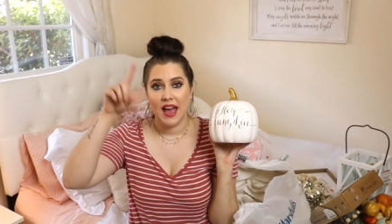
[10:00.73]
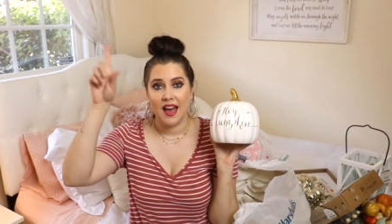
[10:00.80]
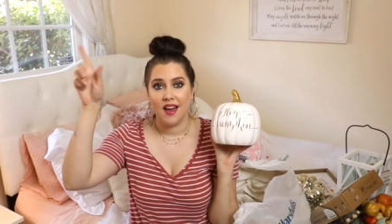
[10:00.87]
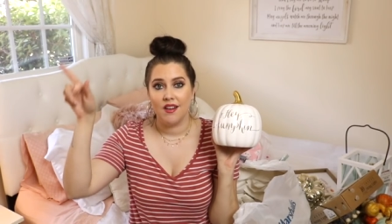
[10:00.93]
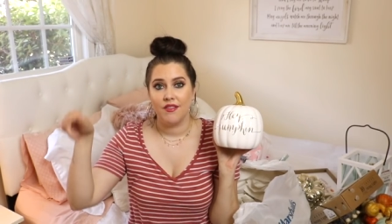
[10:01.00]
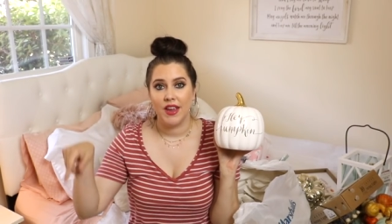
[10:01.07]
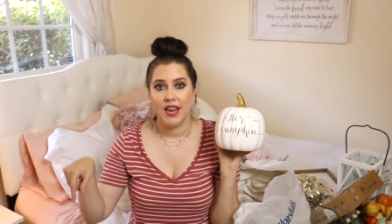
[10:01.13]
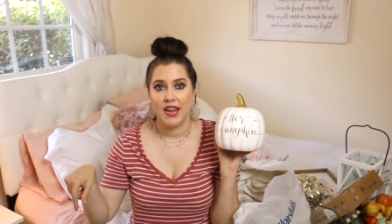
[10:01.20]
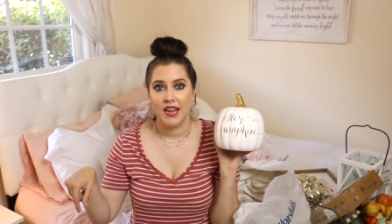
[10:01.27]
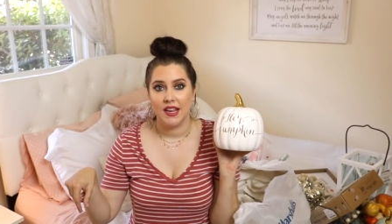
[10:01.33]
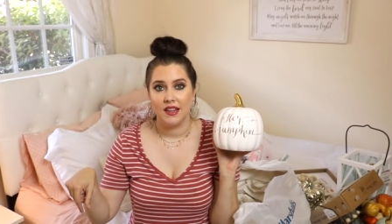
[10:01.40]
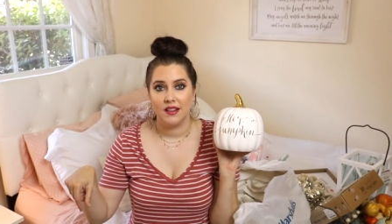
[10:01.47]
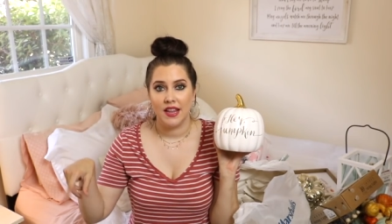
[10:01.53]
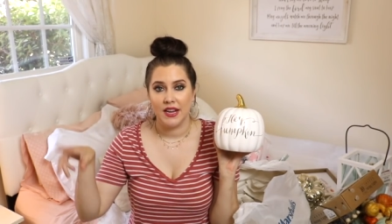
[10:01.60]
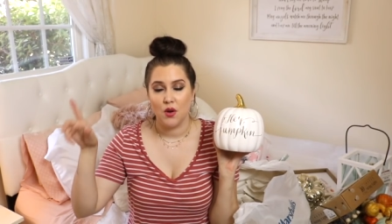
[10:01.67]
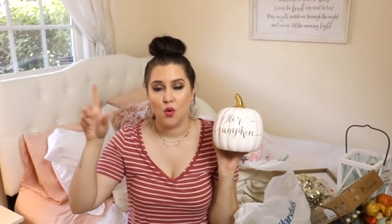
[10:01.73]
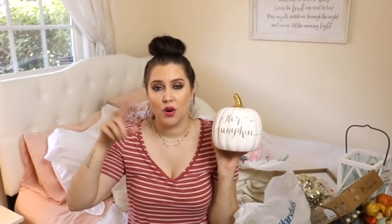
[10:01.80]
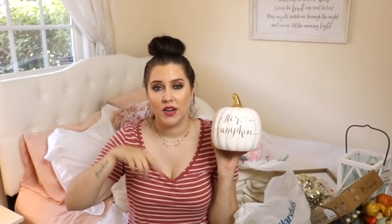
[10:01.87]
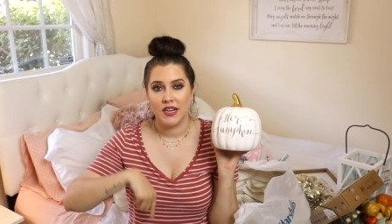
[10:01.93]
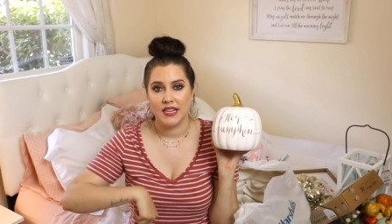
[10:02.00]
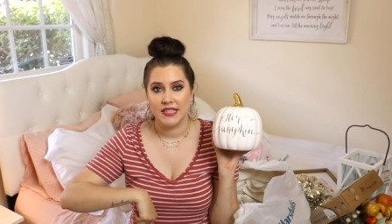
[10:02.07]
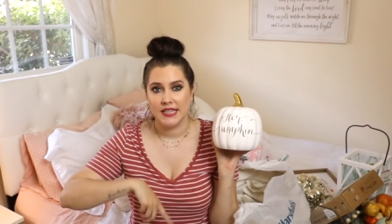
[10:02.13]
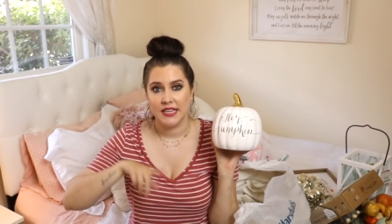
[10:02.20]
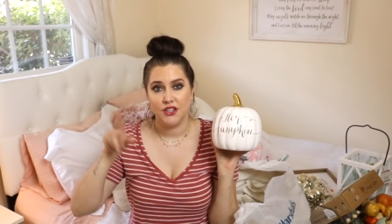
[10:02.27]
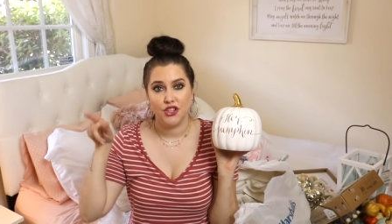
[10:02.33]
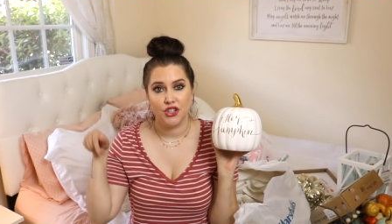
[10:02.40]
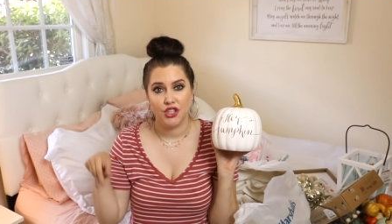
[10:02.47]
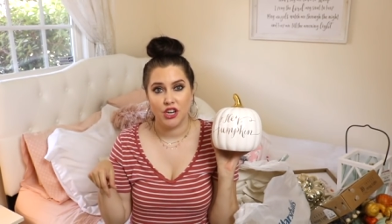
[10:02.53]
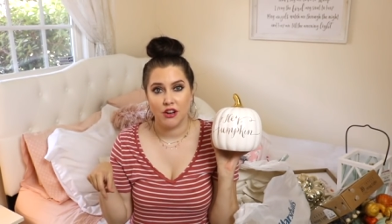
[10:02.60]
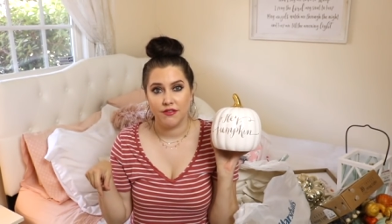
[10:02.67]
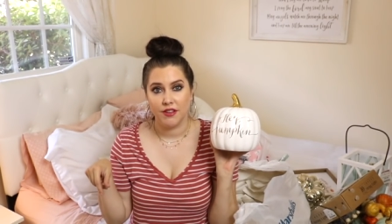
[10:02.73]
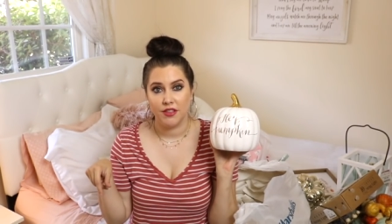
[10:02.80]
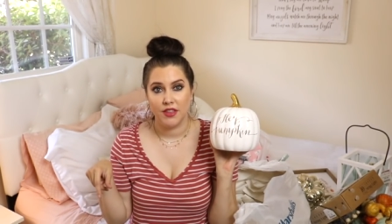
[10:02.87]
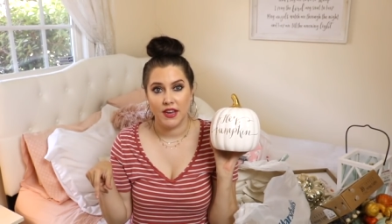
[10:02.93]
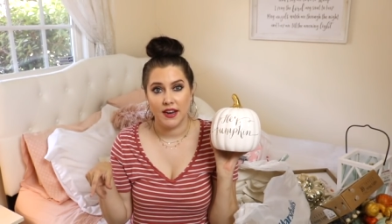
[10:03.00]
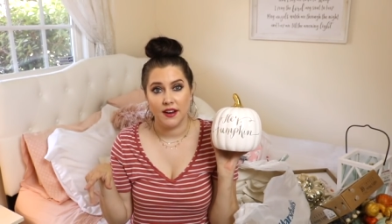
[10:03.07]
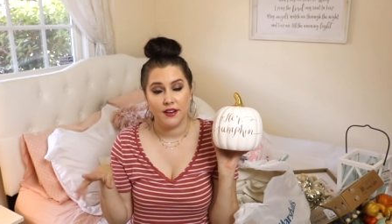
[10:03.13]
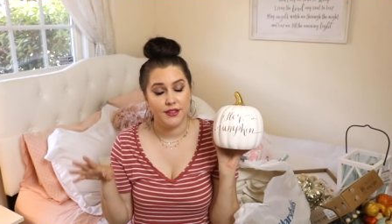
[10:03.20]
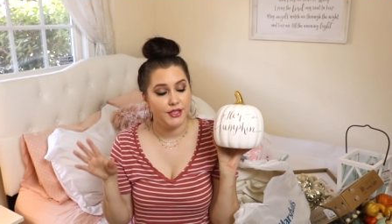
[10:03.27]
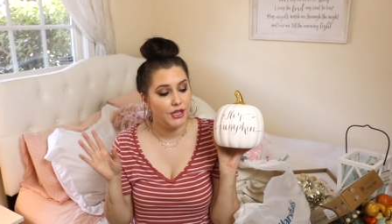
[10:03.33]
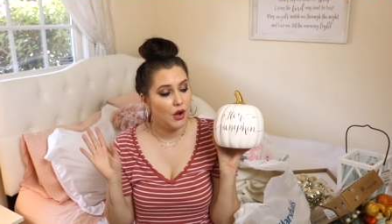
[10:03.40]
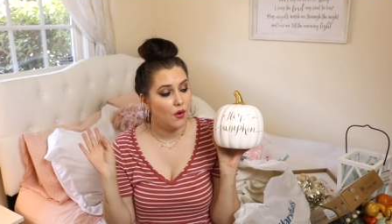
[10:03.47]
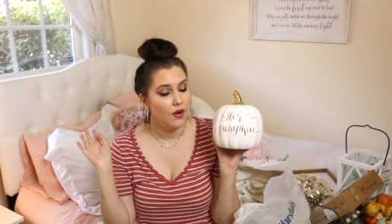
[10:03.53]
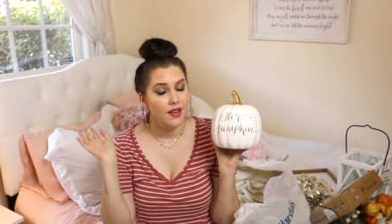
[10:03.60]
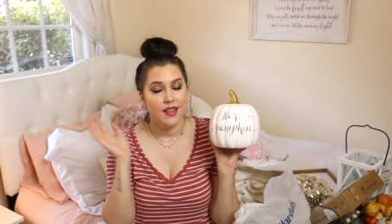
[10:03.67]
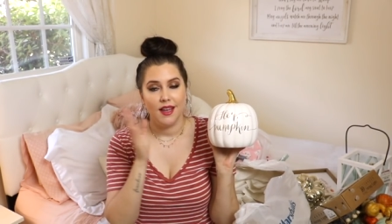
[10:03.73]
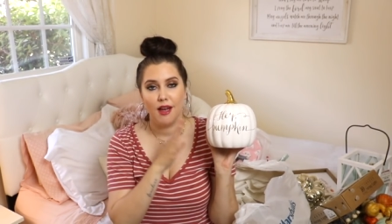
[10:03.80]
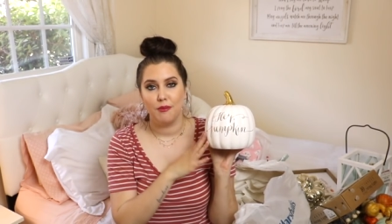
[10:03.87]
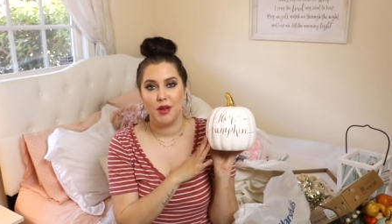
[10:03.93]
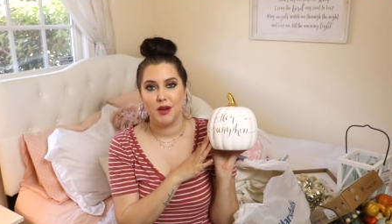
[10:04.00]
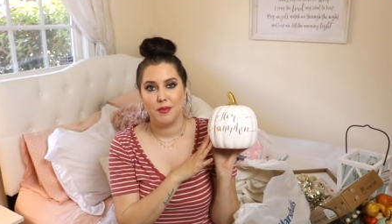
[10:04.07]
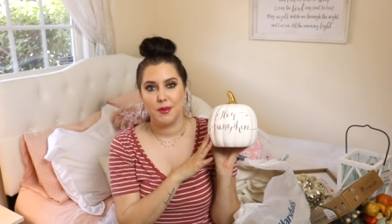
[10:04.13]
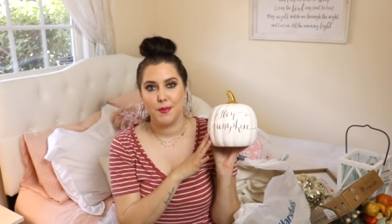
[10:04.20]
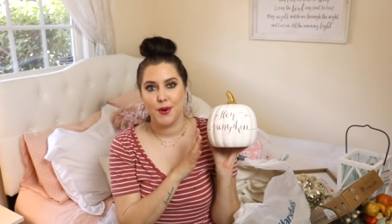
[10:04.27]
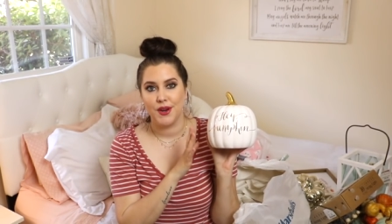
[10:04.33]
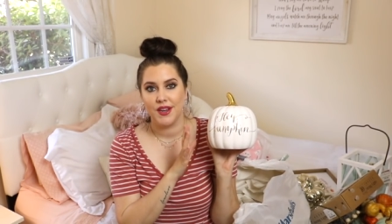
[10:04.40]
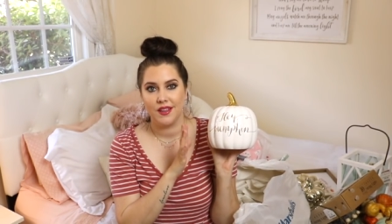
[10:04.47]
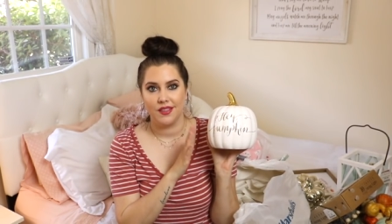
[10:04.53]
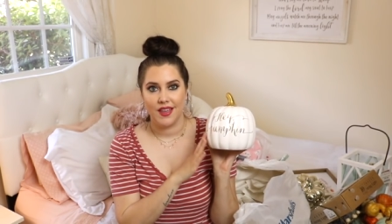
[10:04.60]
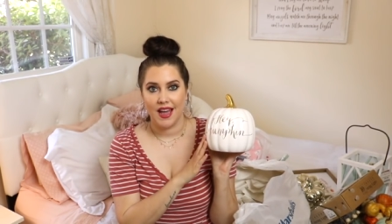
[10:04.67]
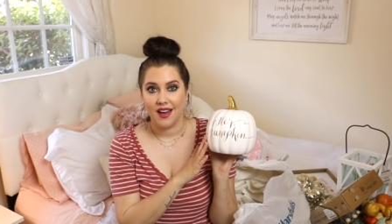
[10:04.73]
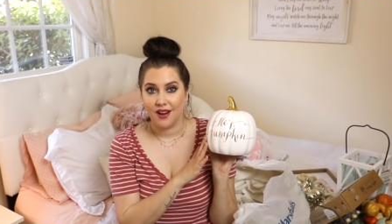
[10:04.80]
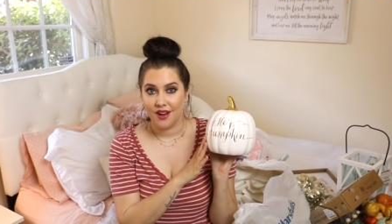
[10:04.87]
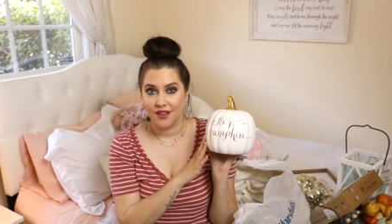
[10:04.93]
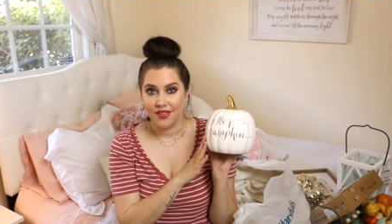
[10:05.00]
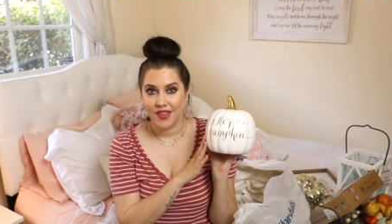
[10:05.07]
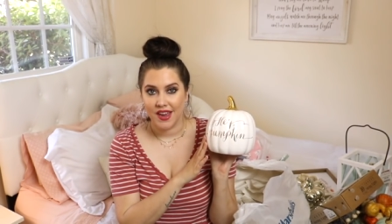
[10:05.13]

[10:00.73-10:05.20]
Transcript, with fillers: have a like organization shelf in there so I'm going to be putting that on